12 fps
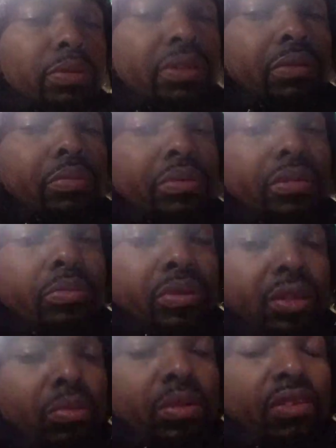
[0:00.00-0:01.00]
with the
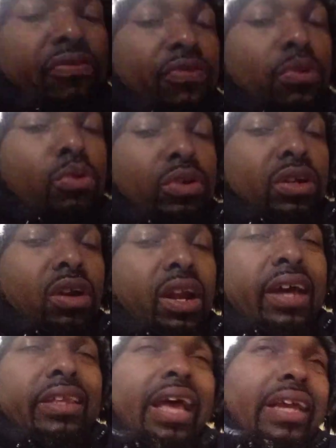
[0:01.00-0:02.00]
food and all
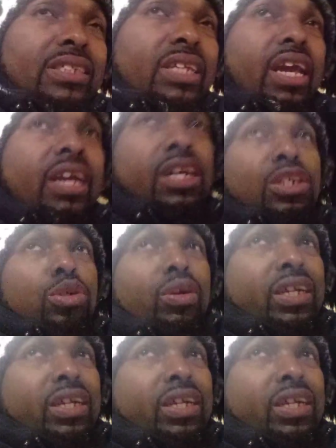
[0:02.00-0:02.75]
that, that's their issue.